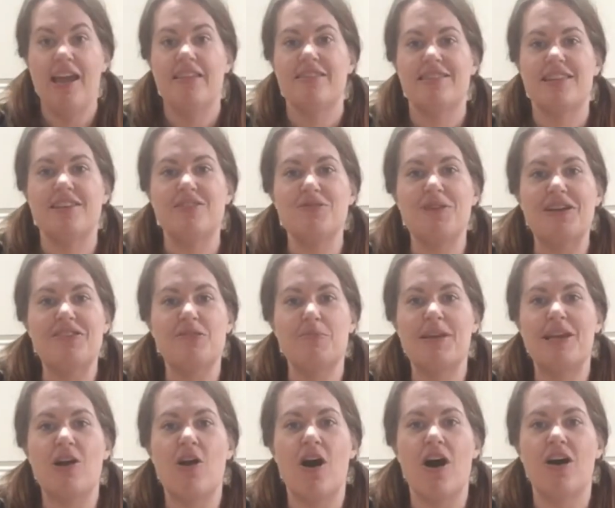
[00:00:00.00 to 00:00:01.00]
This recipe
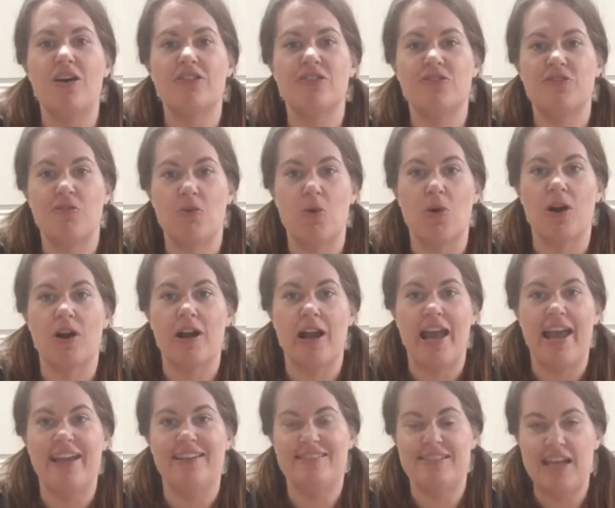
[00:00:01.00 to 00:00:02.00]
calls for
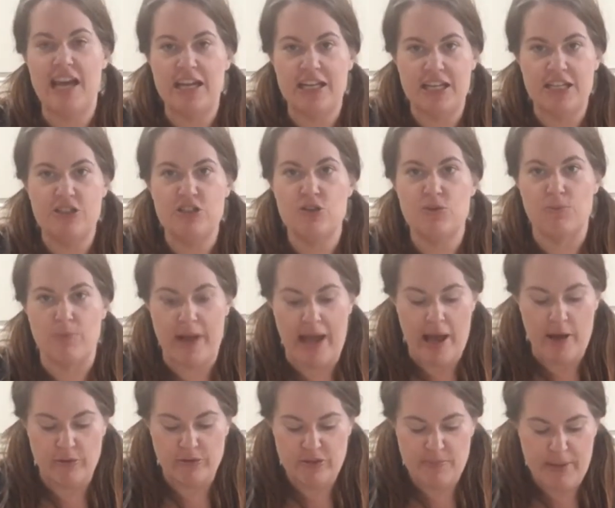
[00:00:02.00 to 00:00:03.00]
a 10-inch
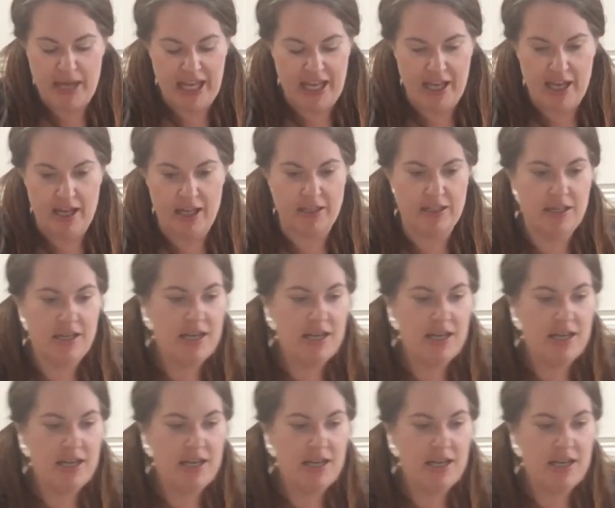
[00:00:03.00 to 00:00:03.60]
round pan.